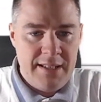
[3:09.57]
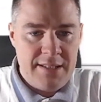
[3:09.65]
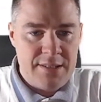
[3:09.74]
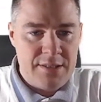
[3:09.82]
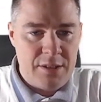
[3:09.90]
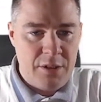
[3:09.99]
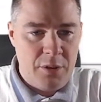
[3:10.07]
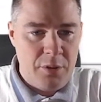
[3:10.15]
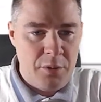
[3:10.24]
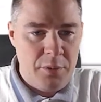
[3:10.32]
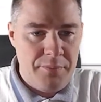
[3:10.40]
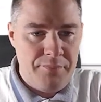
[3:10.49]

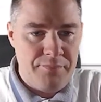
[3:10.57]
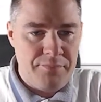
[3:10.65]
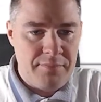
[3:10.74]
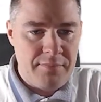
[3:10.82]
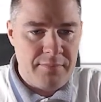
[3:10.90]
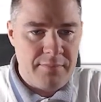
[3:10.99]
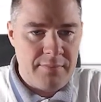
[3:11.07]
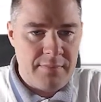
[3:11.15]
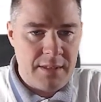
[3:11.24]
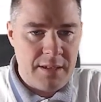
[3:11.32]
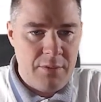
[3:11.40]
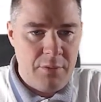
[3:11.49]
So,
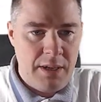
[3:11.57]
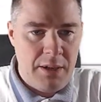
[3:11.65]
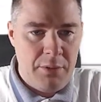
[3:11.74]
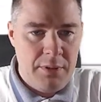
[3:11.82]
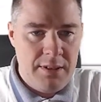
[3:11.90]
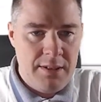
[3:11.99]
wow.